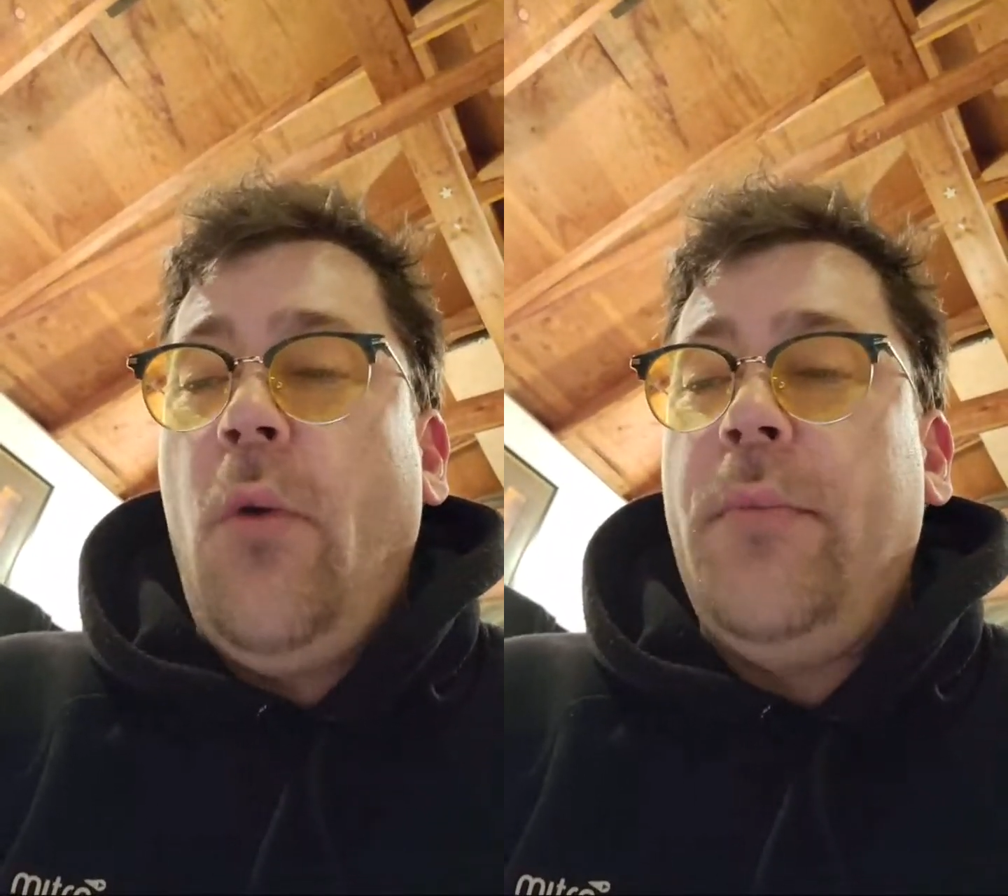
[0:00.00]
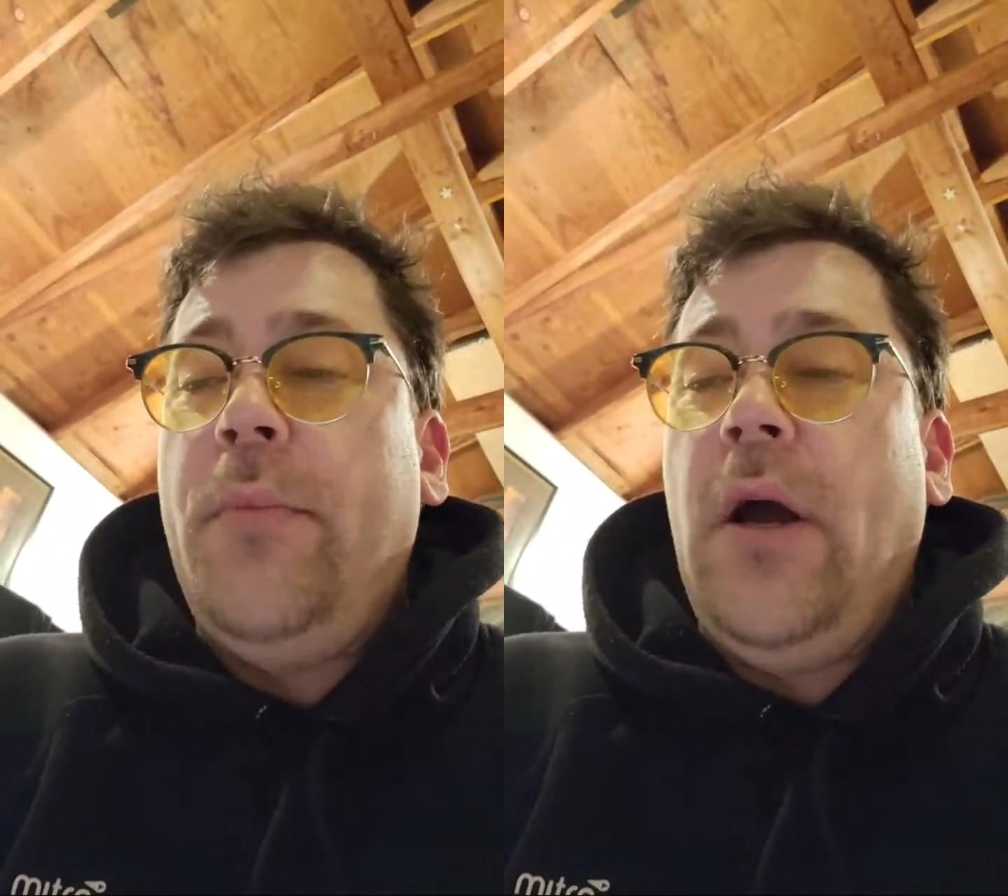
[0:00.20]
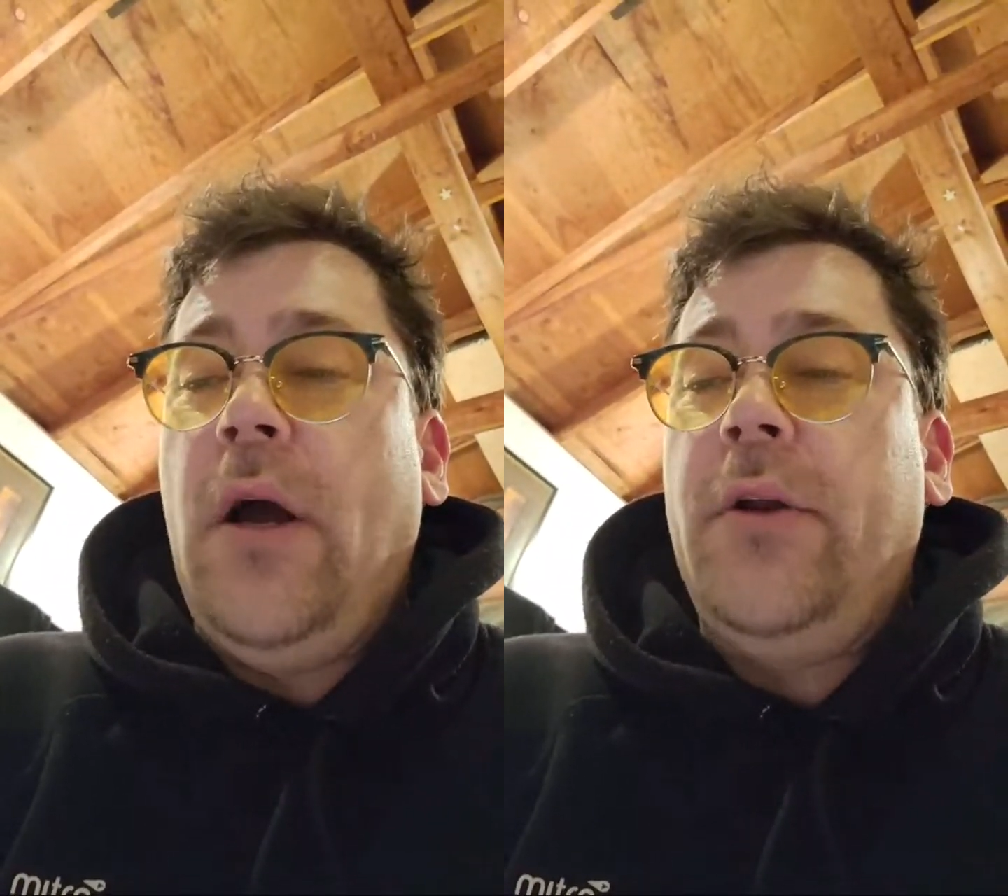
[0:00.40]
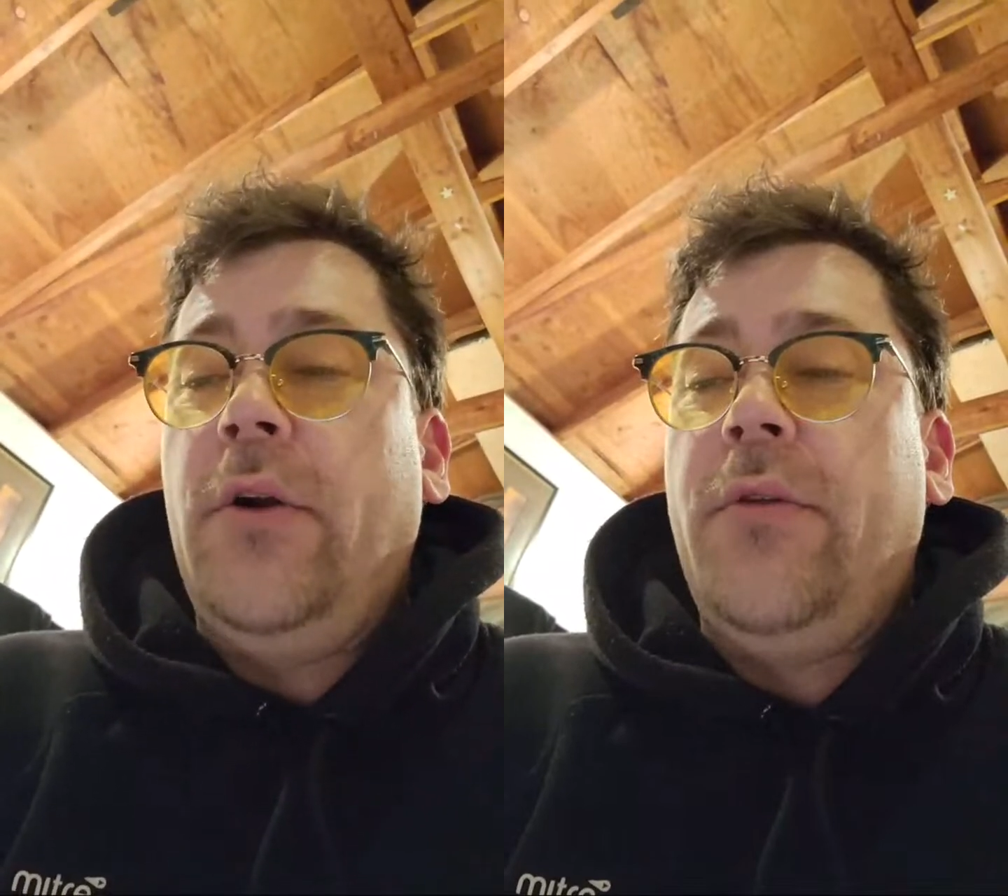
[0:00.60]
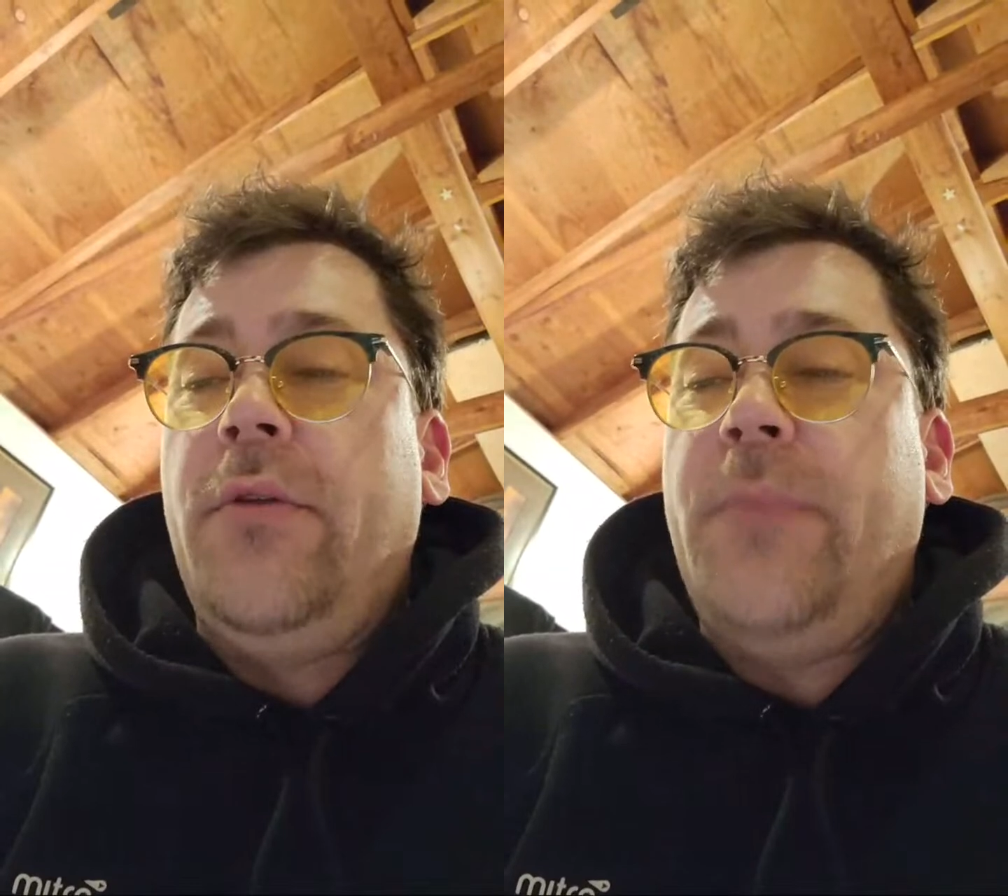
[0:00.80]
beyond
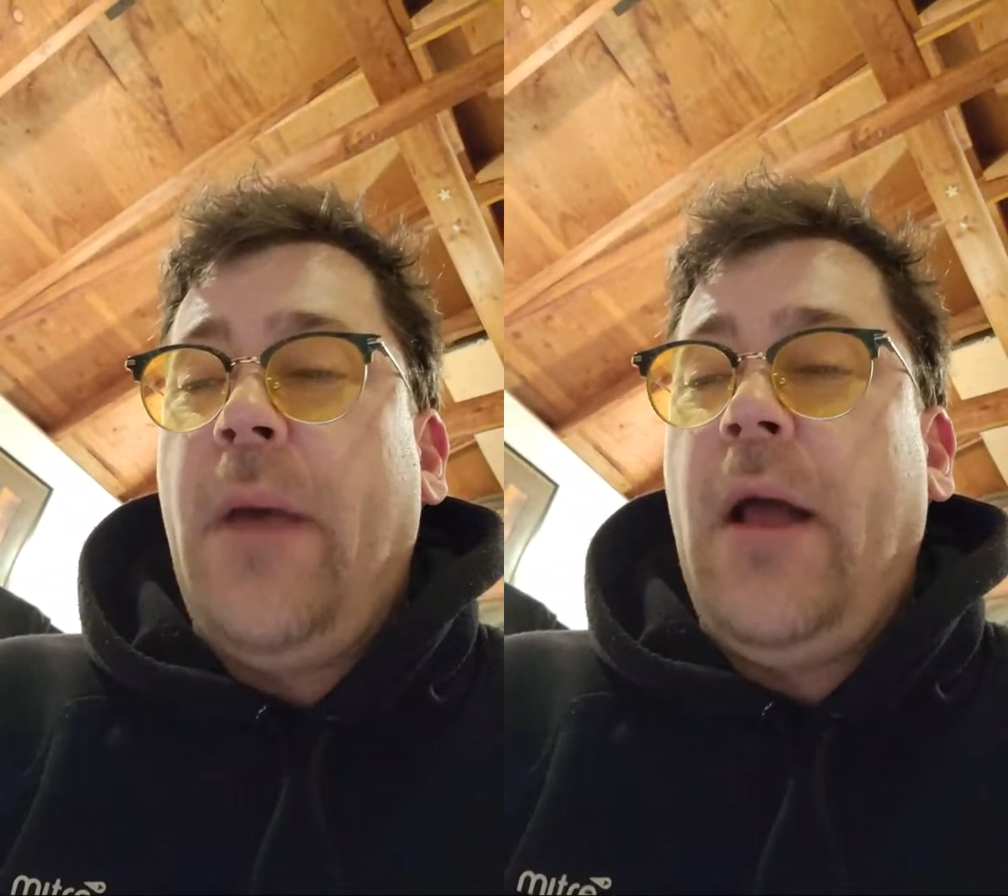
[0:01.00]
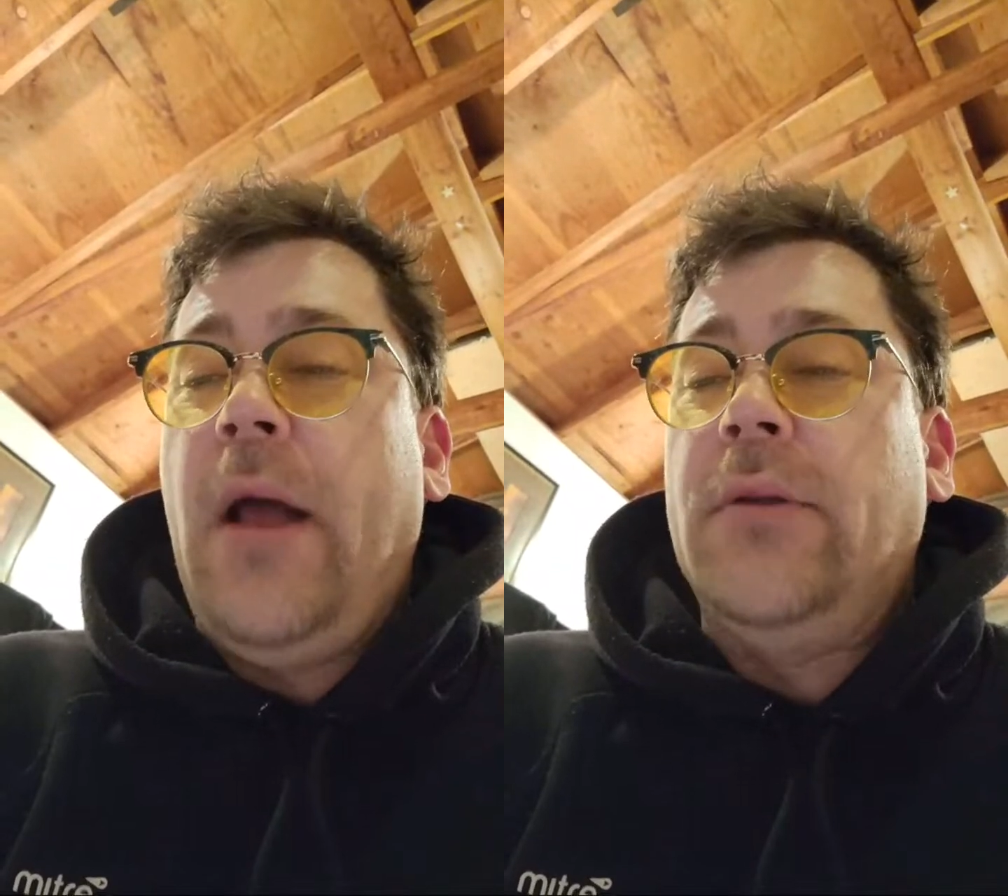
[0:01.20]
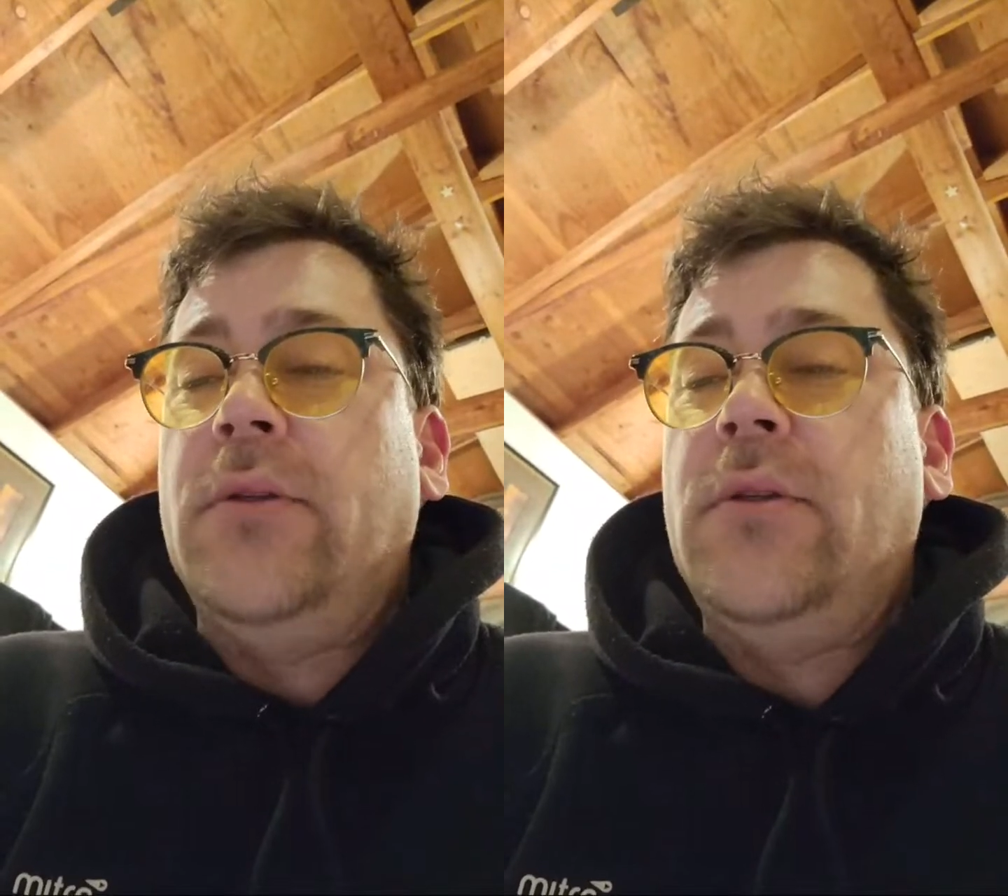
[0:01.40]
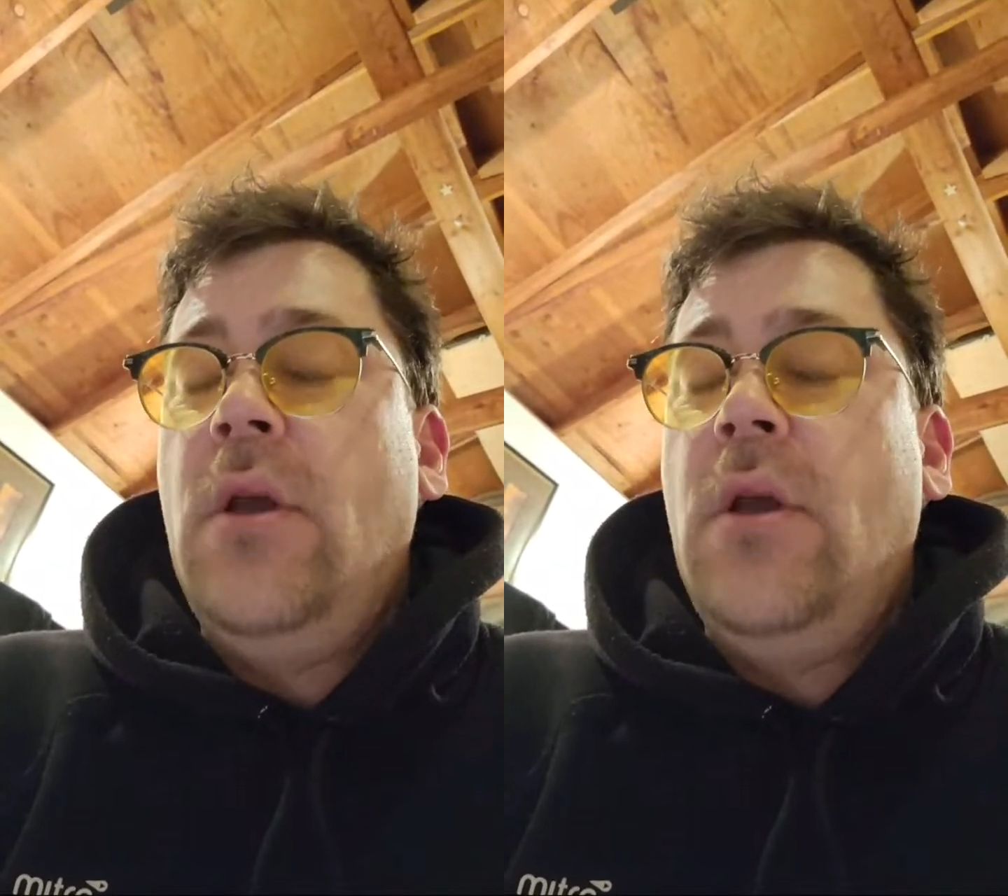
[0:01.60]
Earth's bounds,